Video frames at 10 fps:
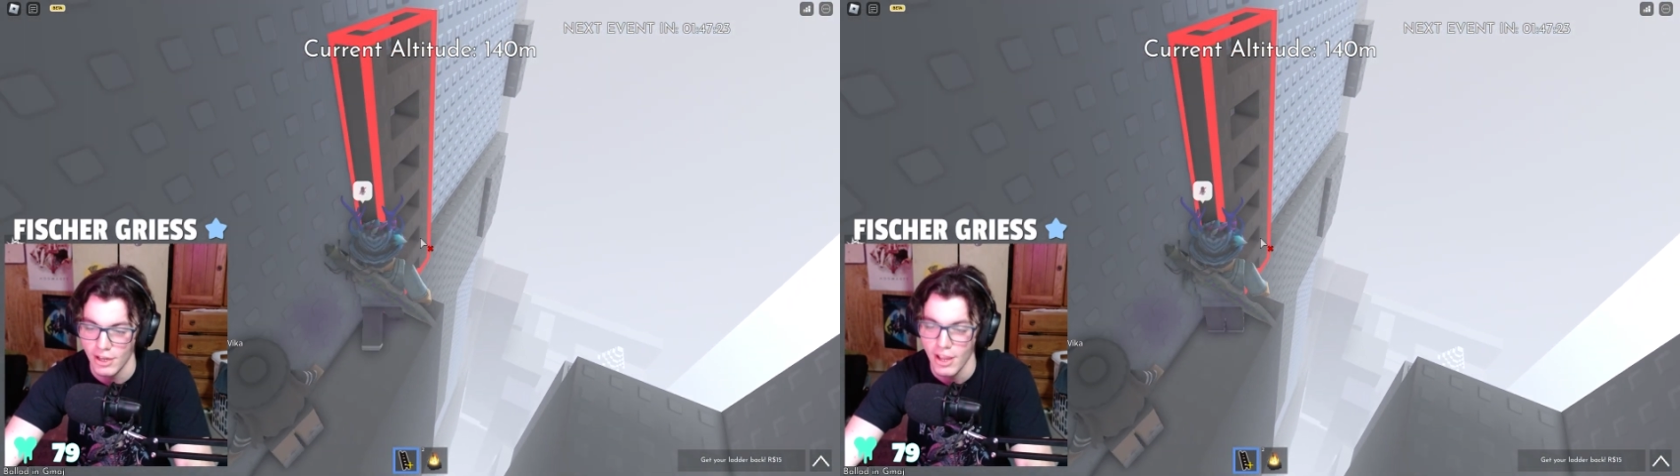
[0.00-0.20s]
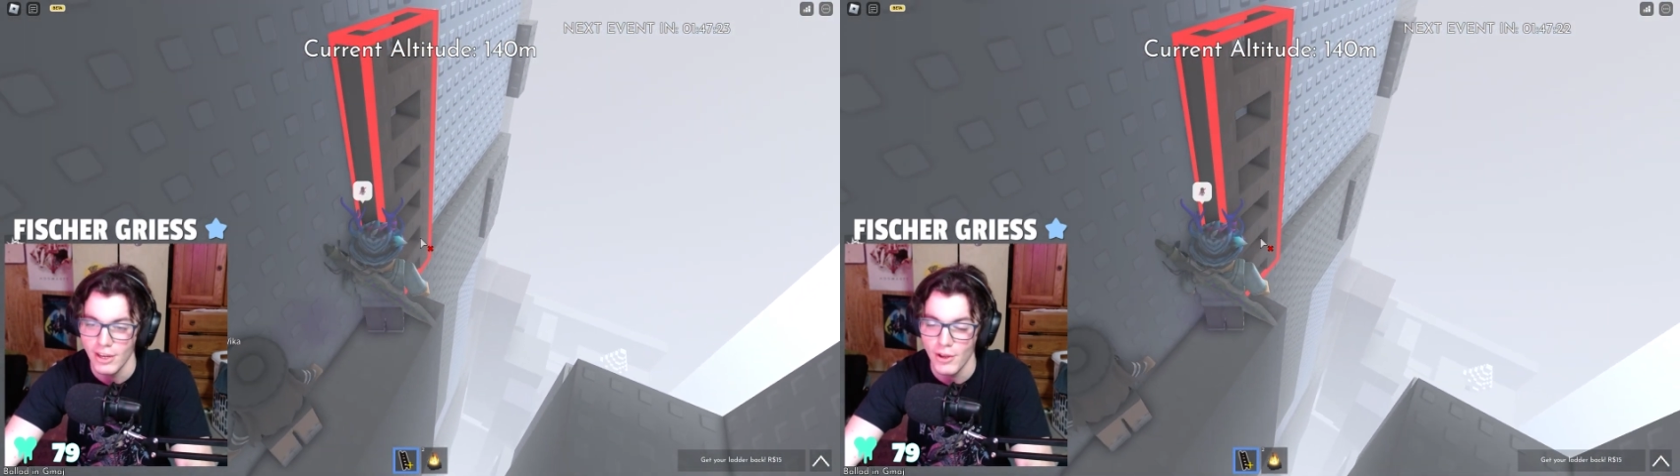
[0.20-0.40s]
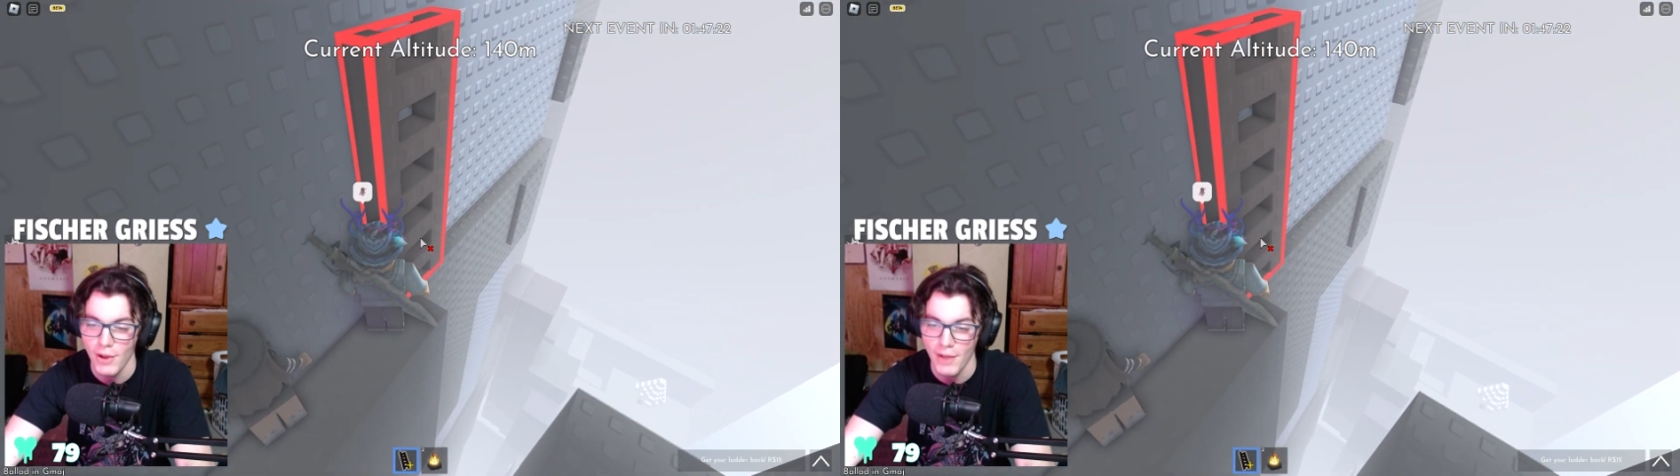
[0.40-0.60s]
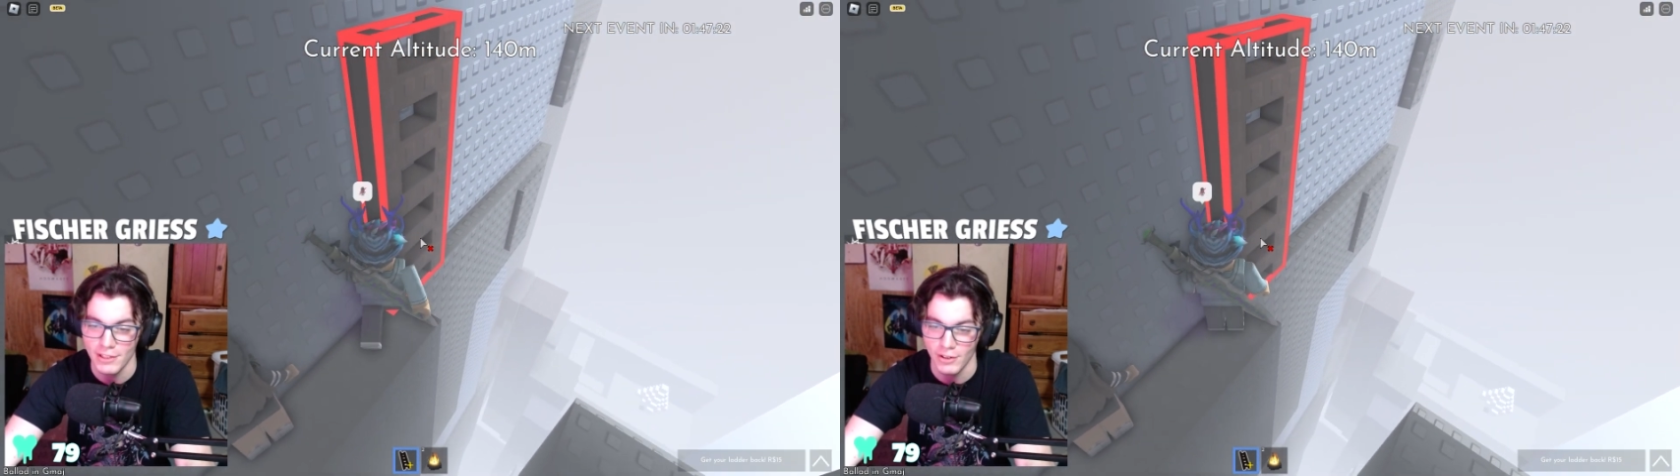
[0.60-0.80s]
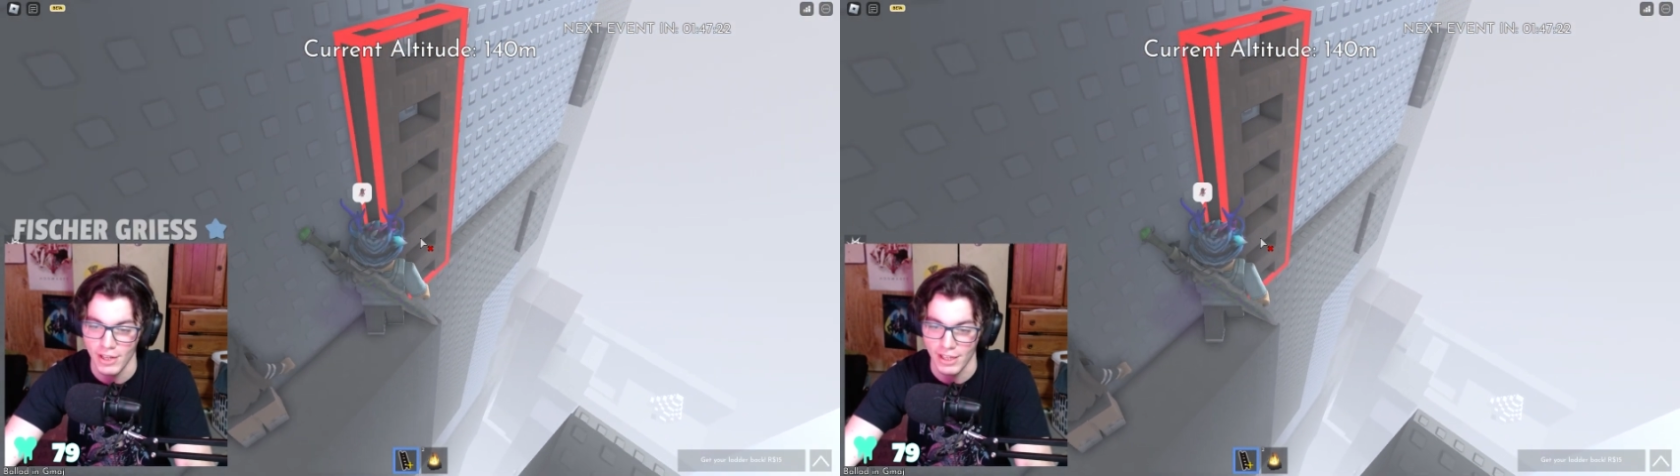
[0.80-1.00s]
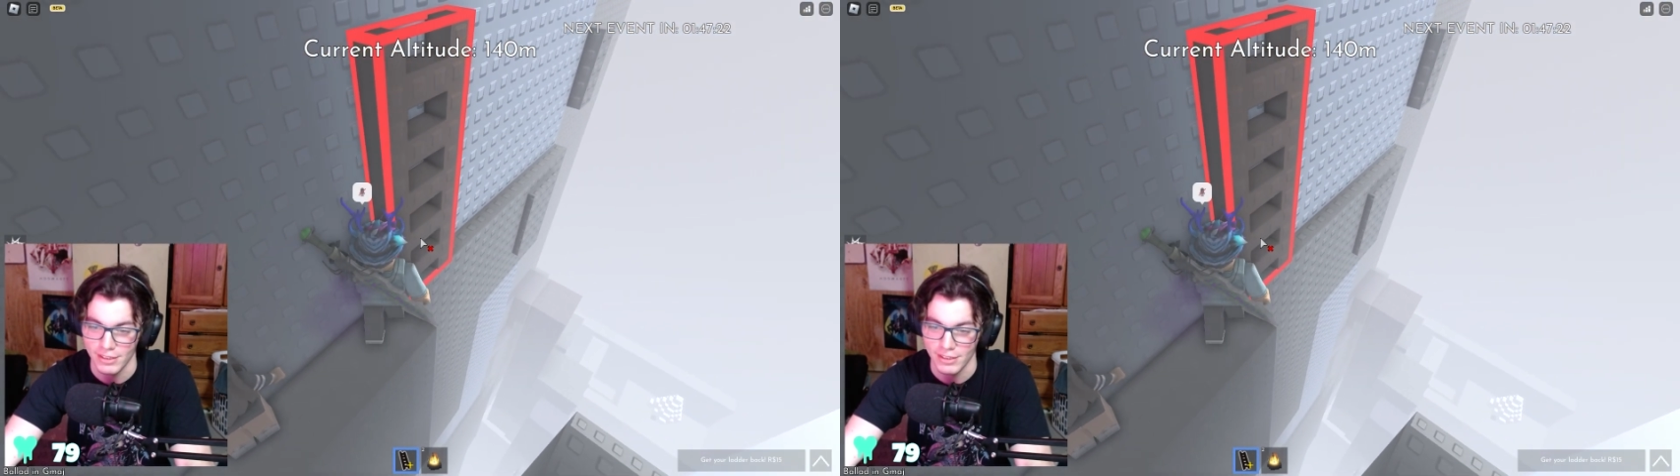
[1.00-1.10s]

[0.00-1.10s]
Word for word: No, you have to donate.